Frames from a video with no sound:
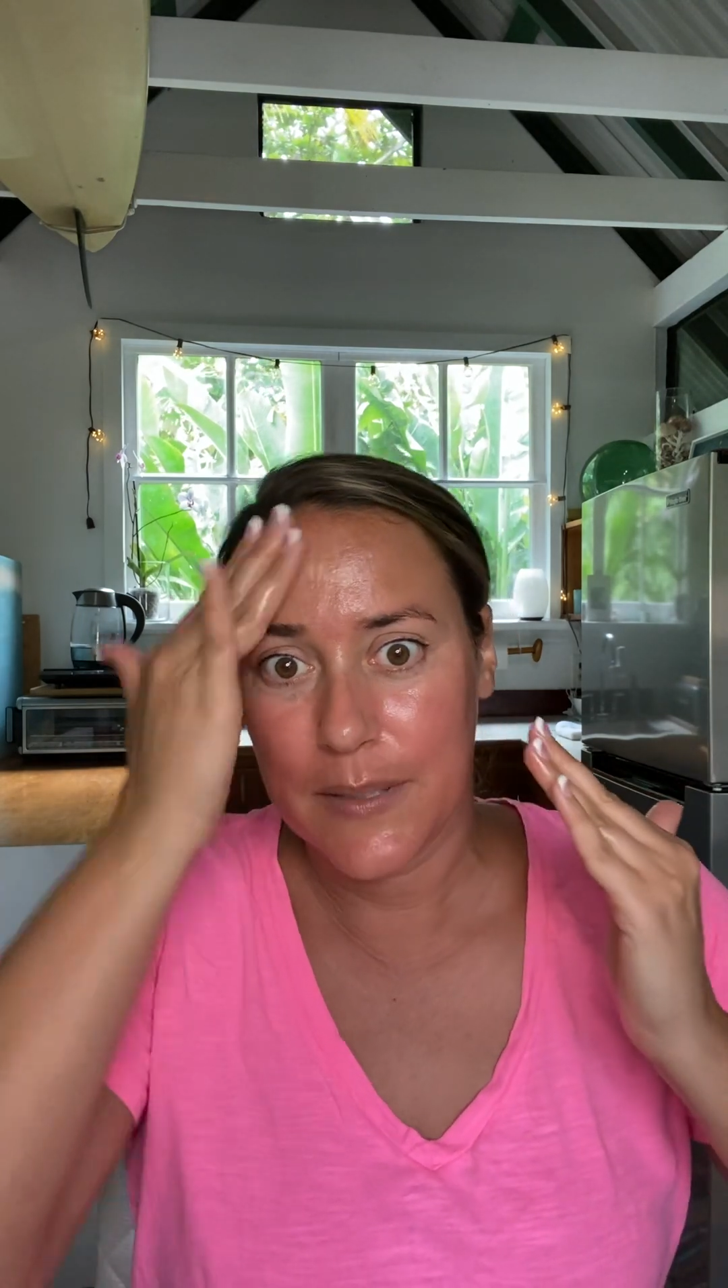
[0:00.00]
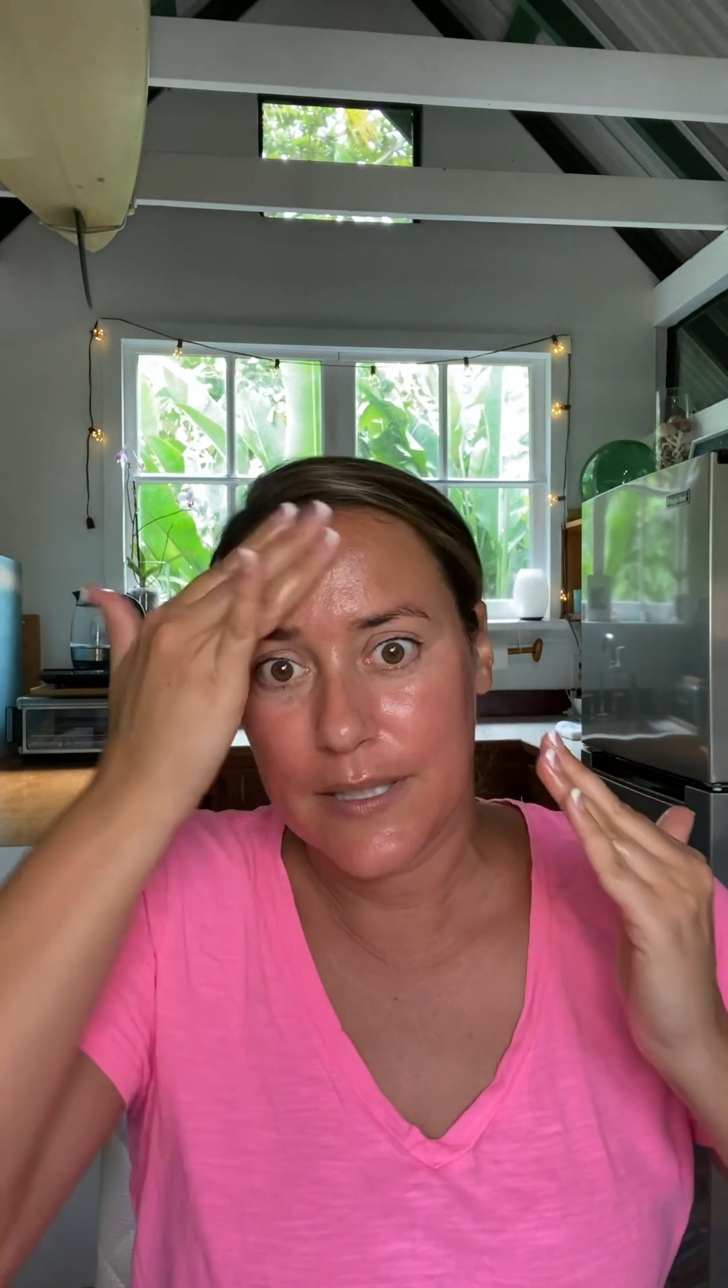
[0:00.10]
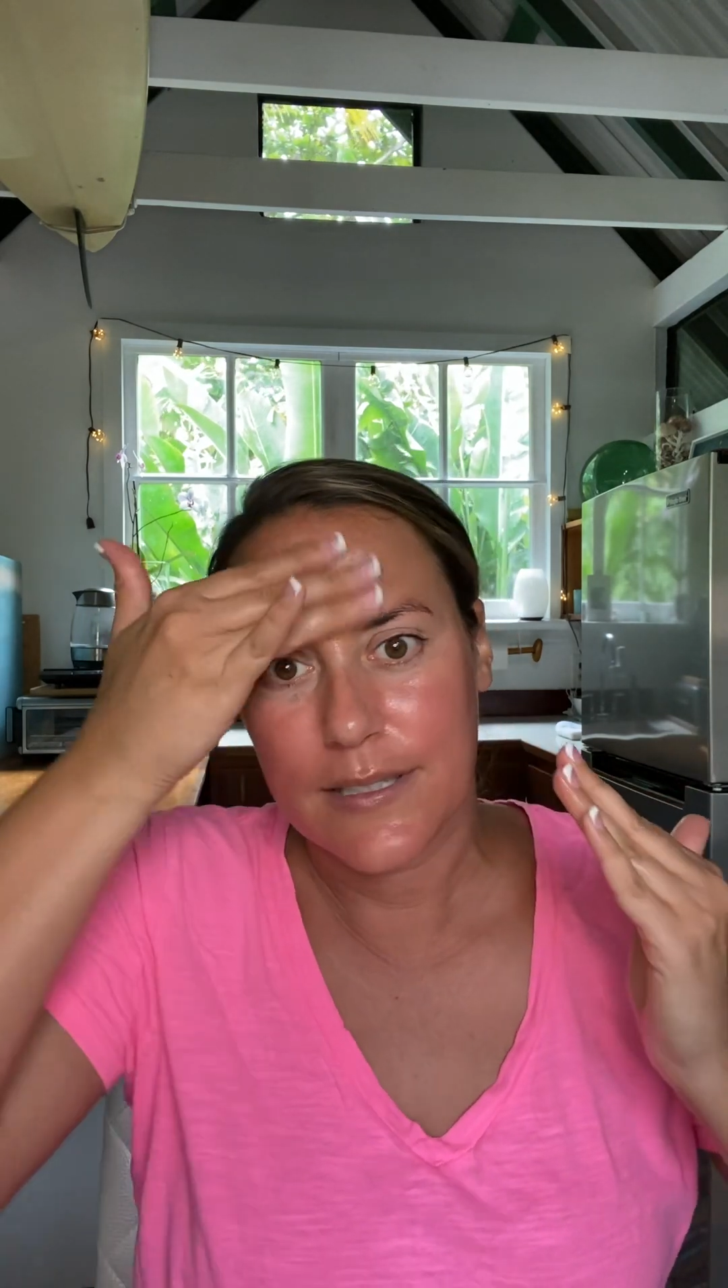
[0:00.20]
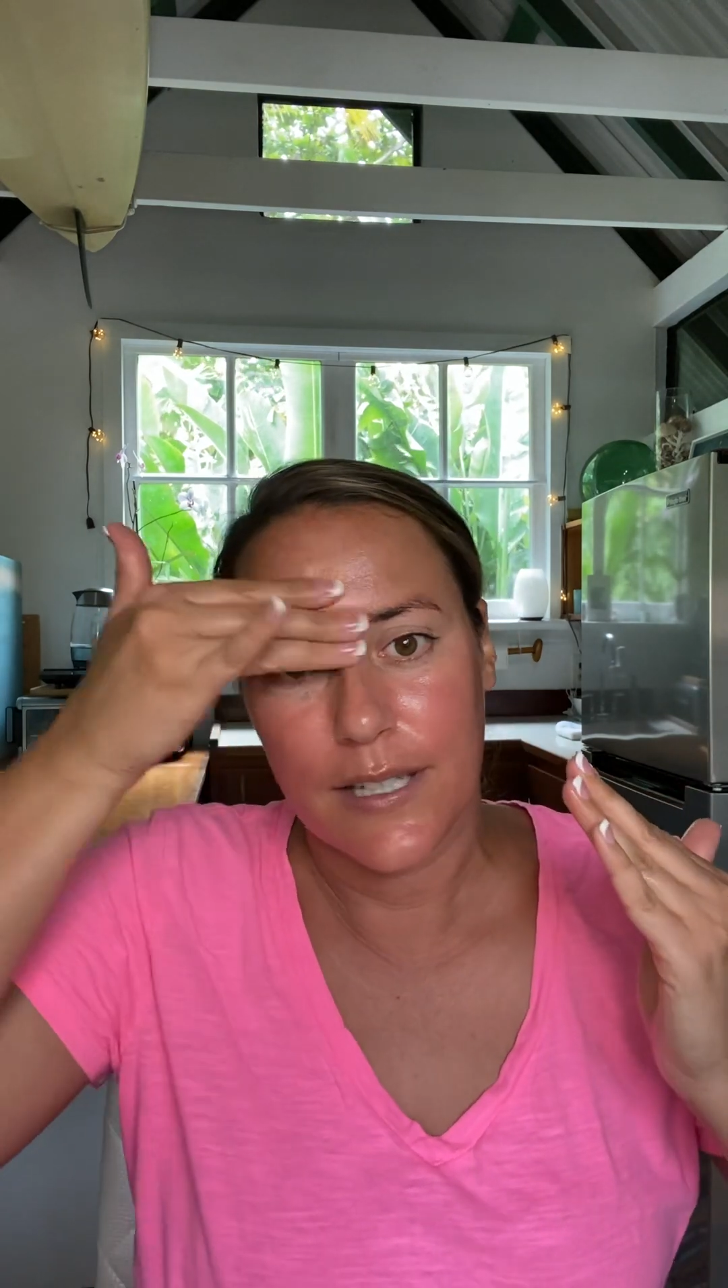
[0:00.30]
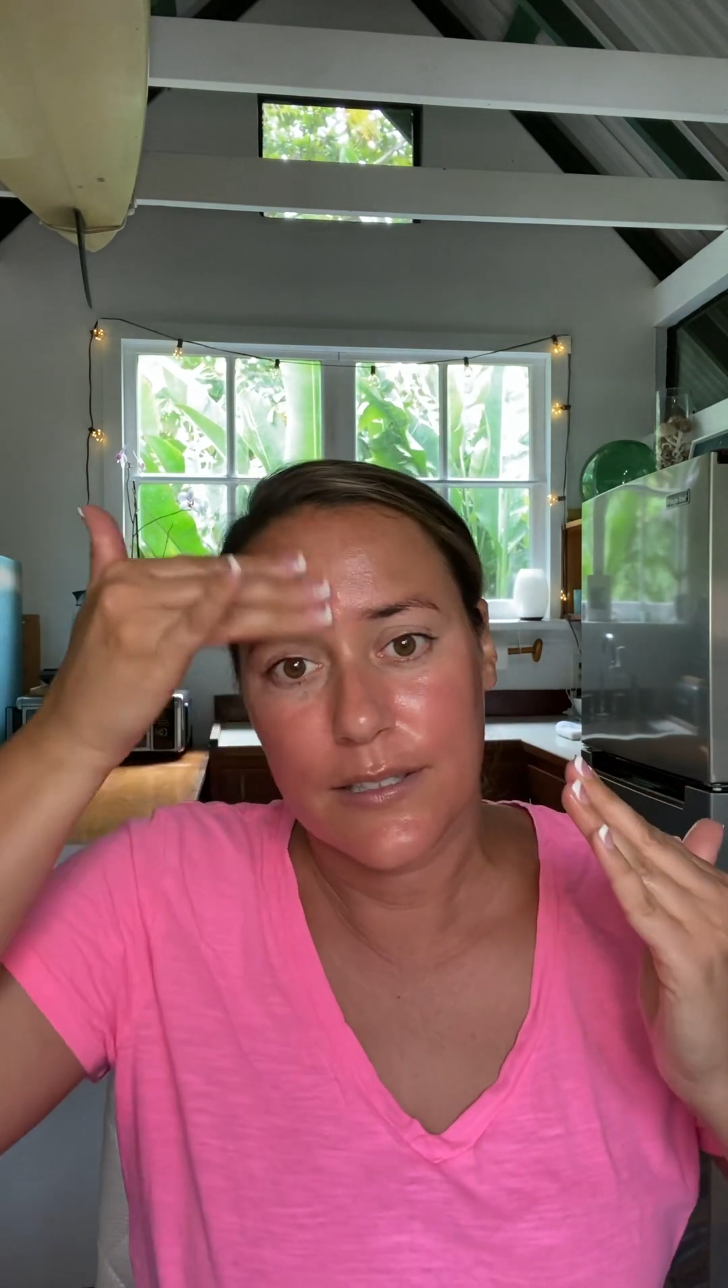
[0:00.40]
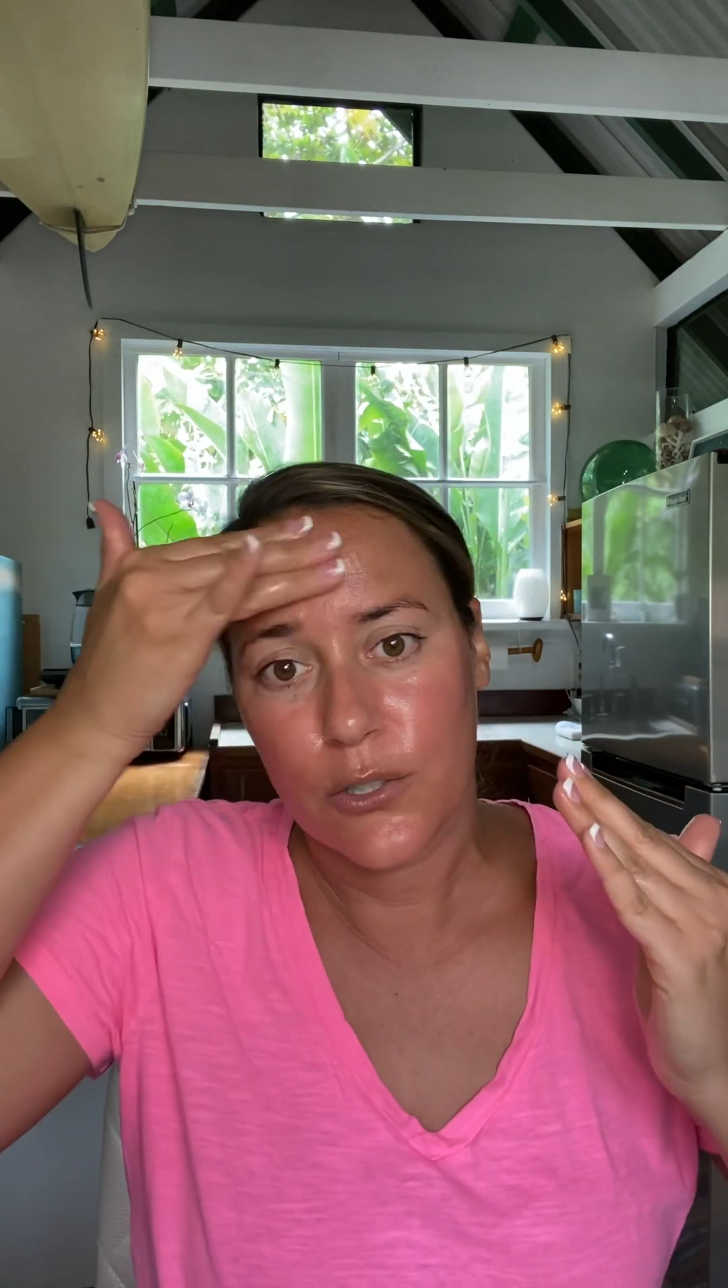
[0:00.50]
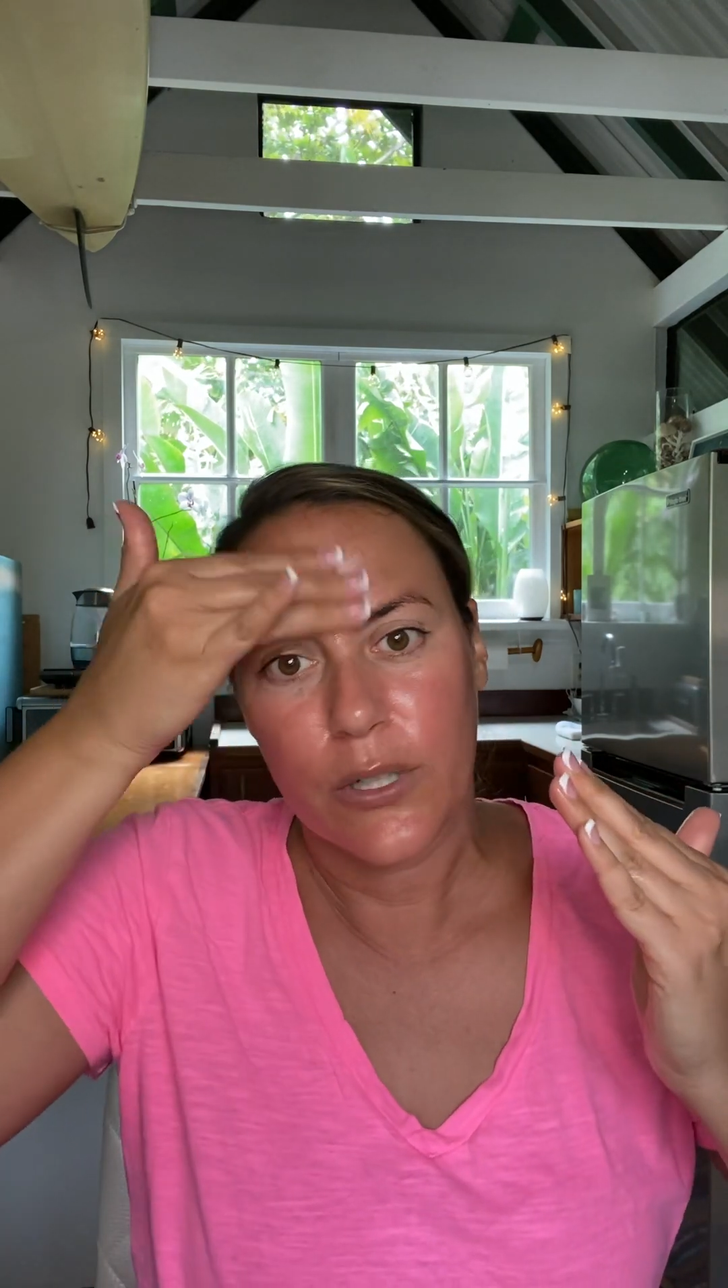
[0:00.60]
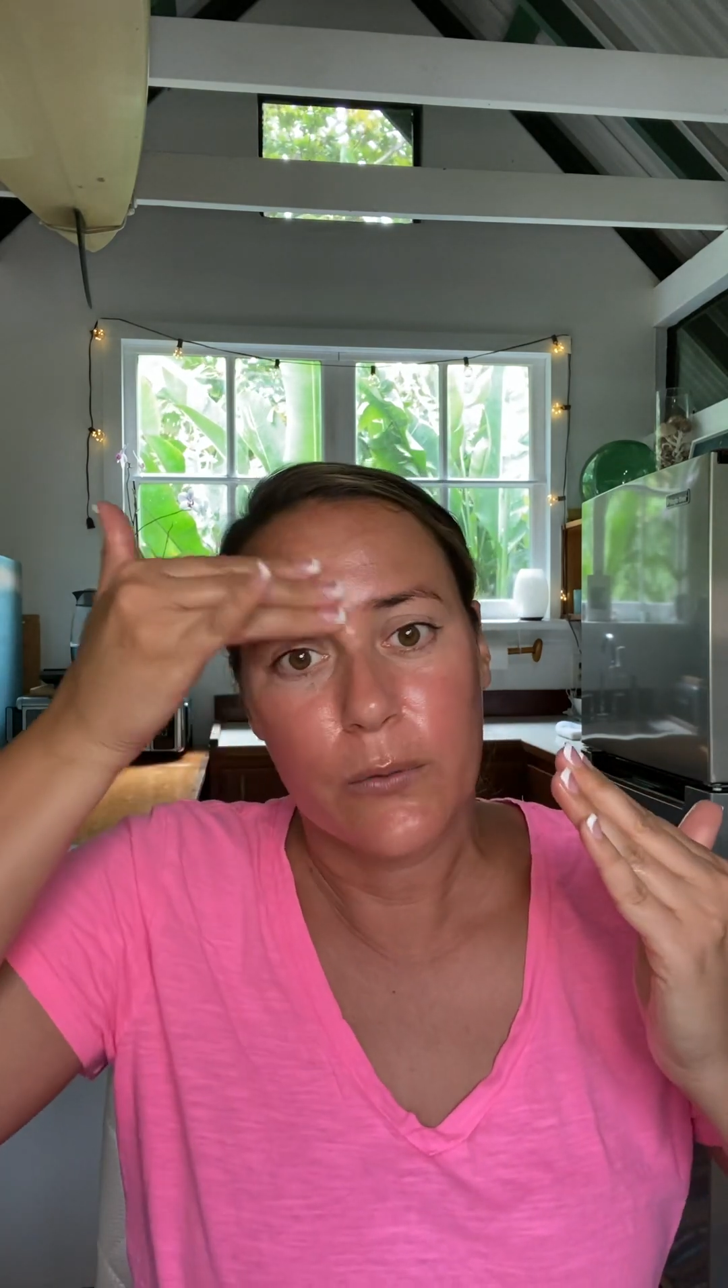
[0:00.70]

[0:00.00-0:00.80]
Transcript: and sunscreen